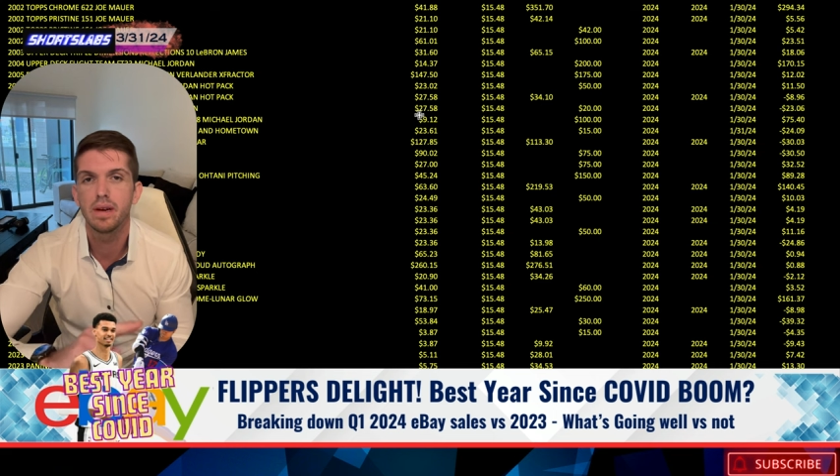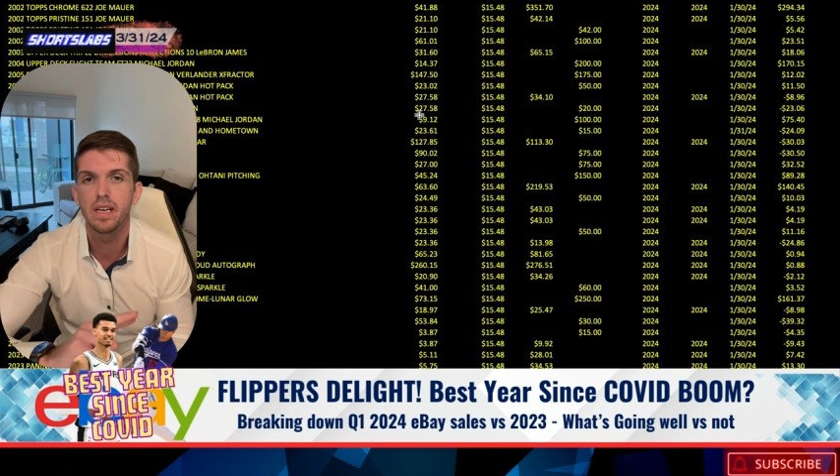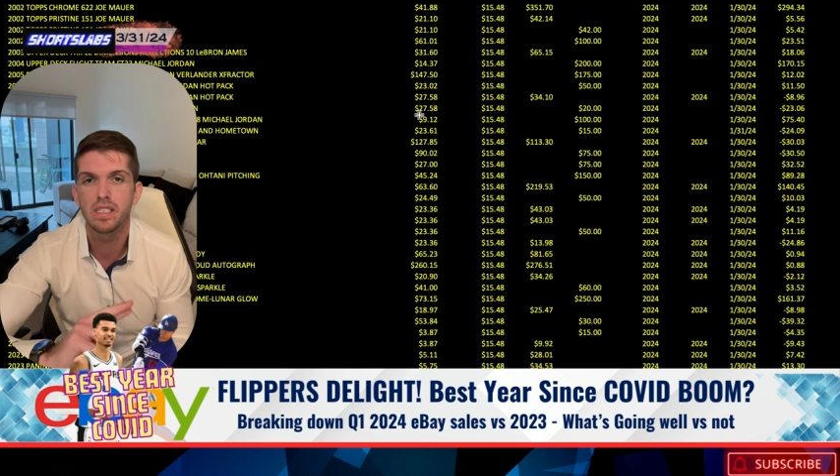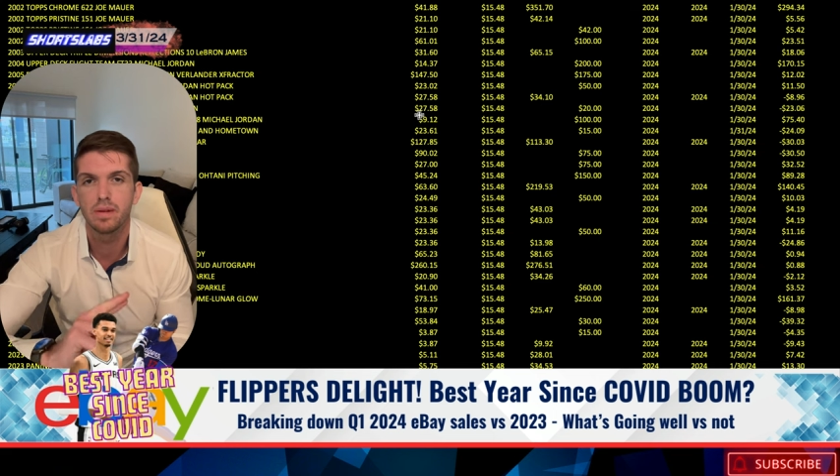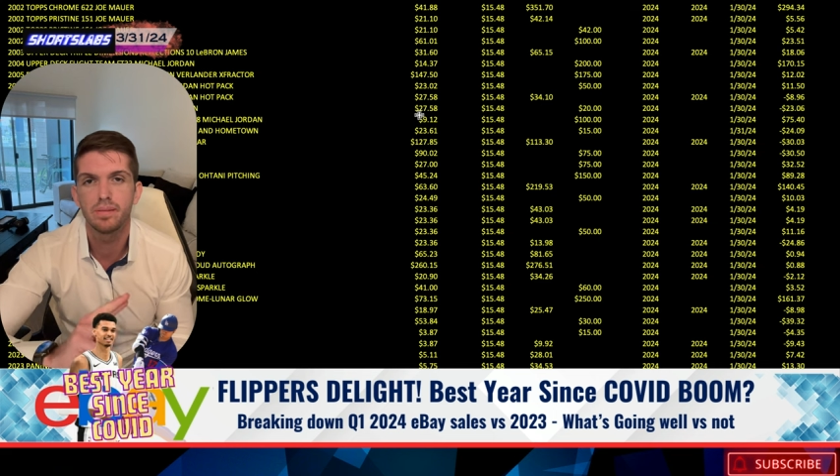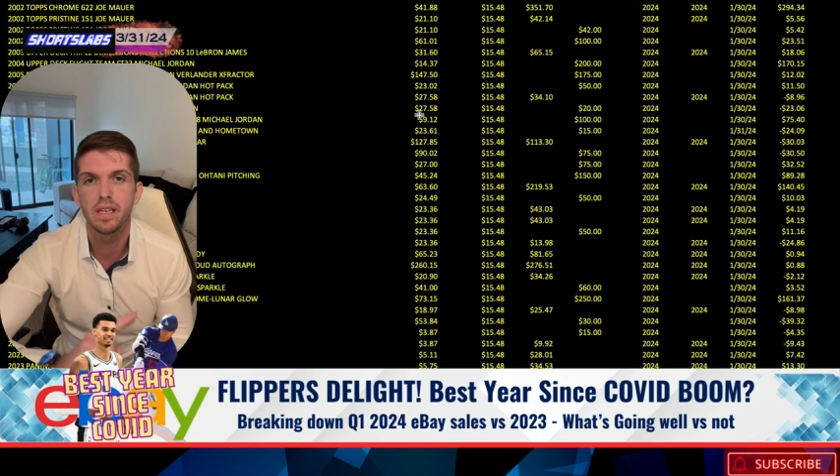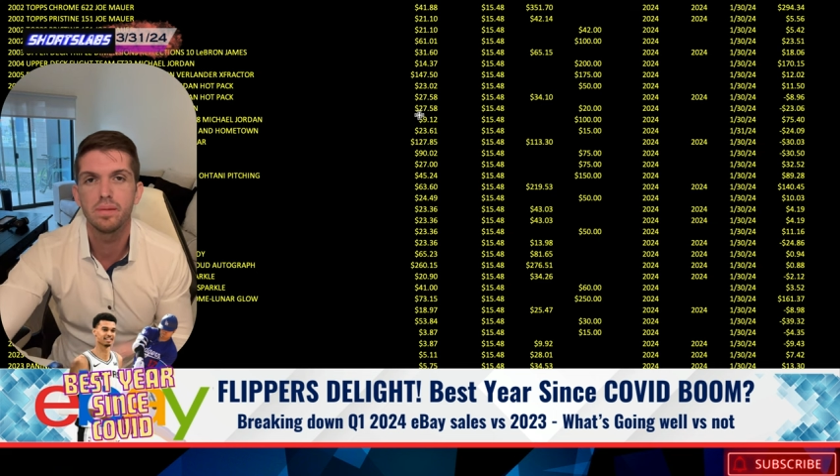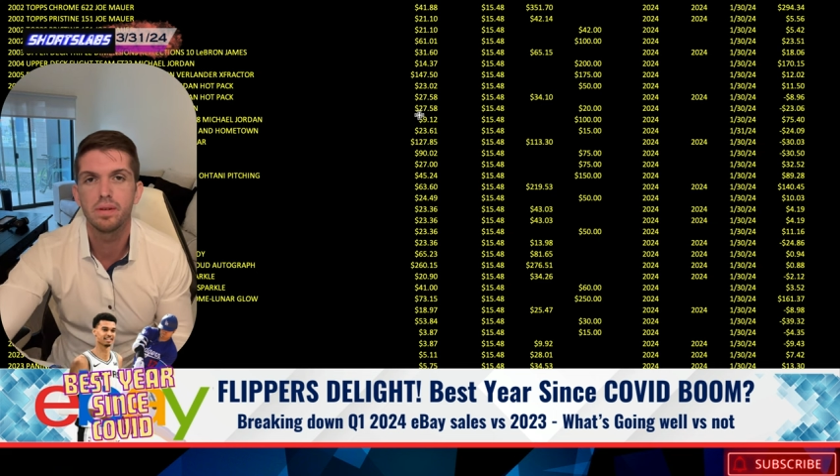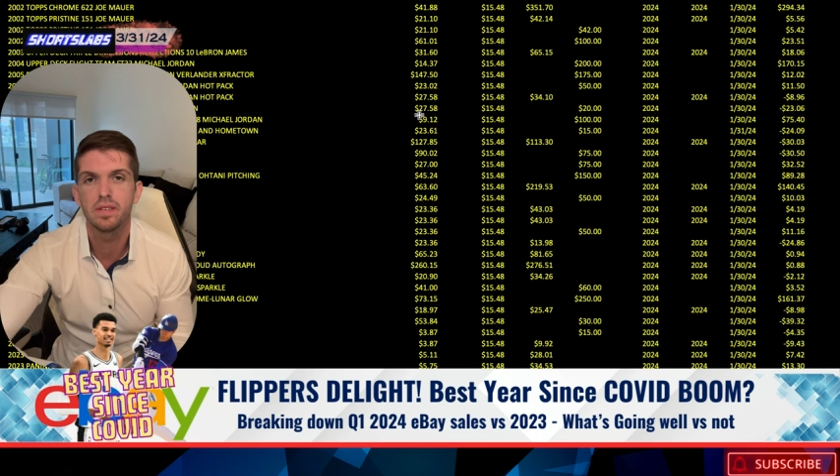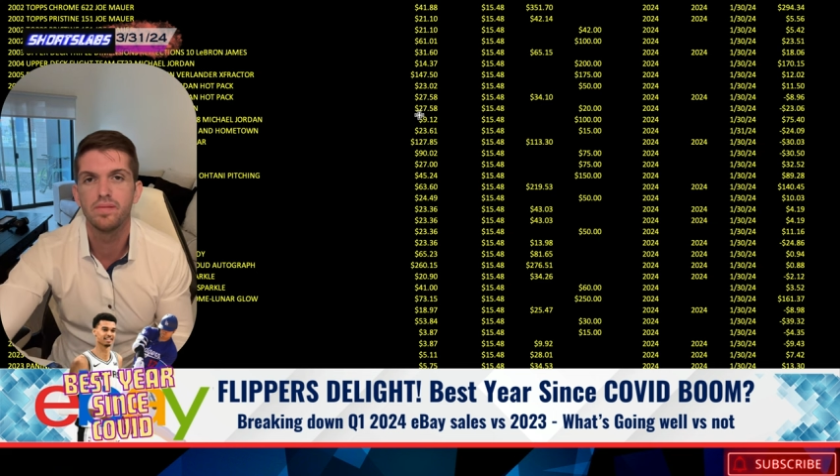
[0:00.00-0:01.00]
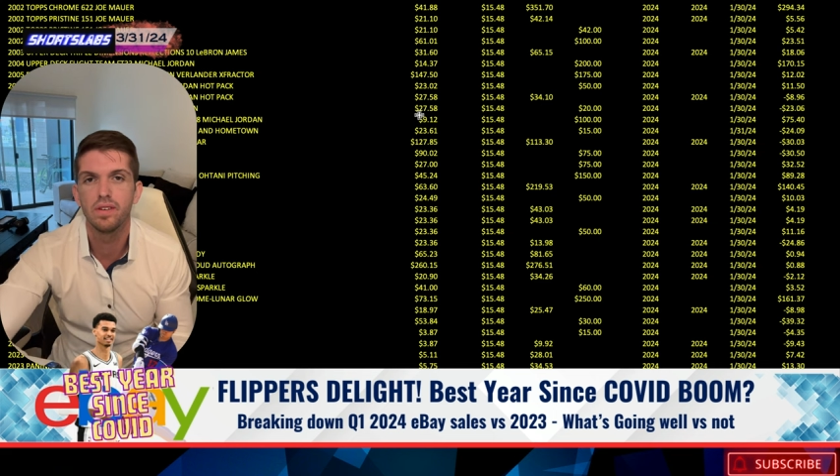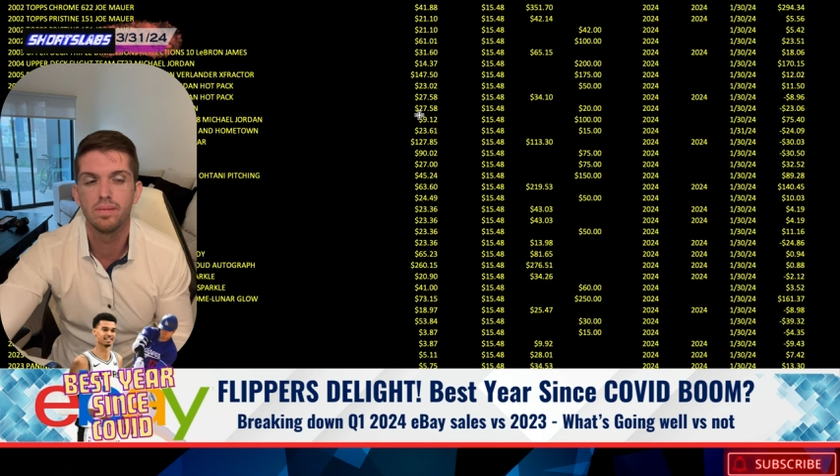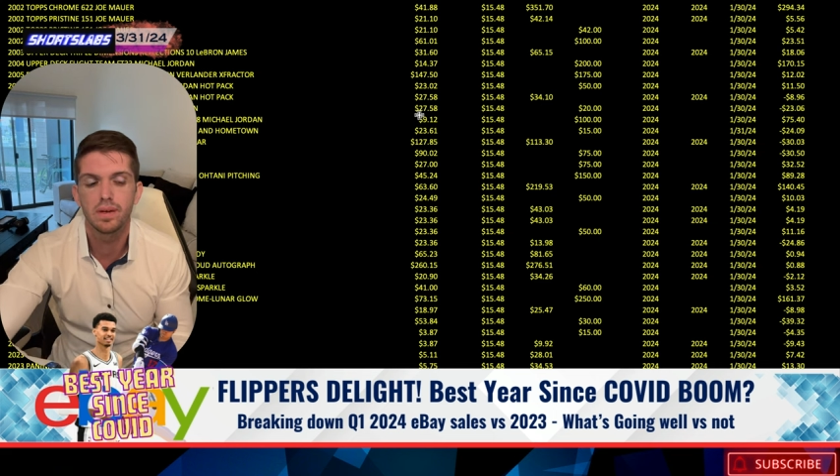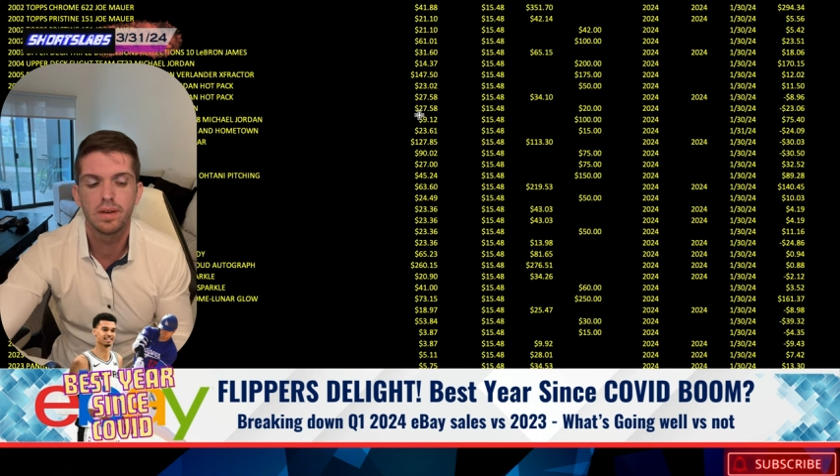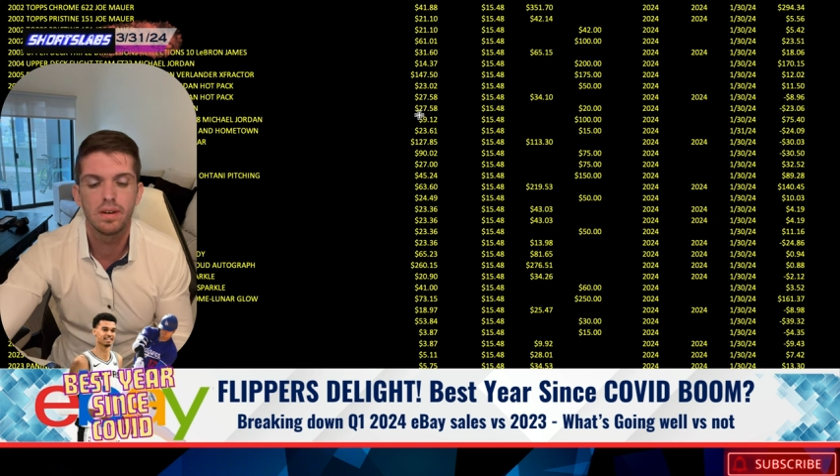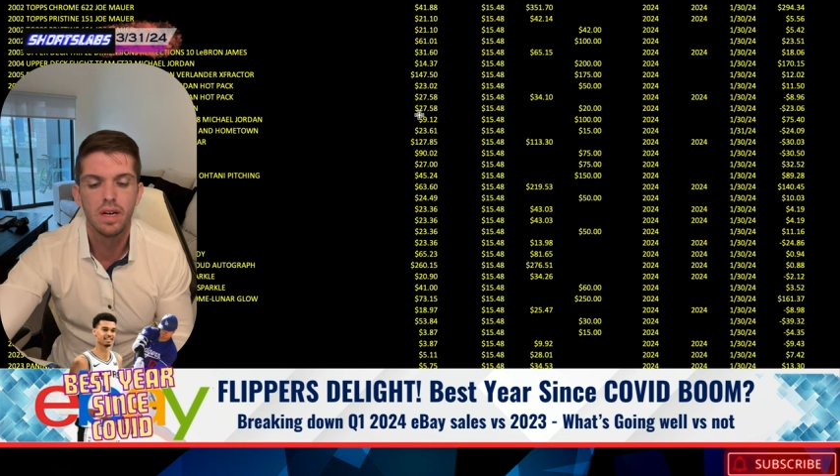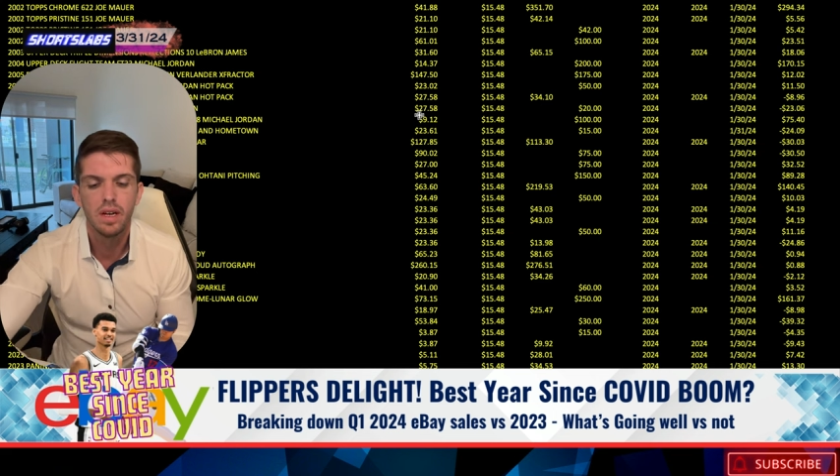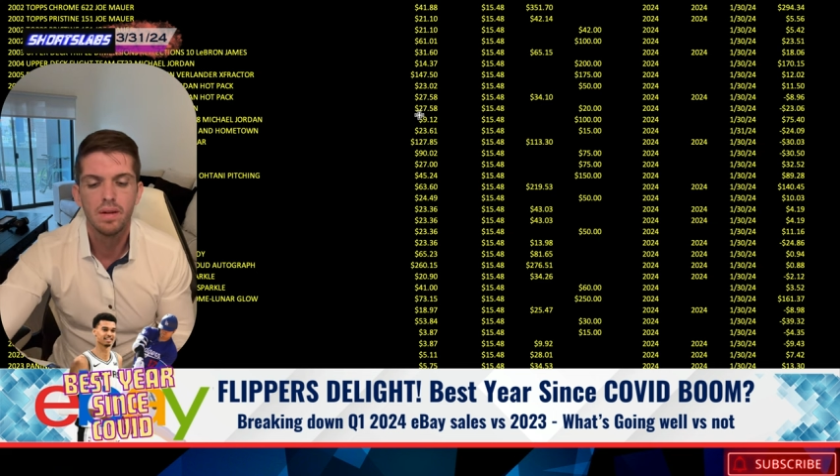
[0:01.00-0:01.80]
Basketball, Panini Prism Football,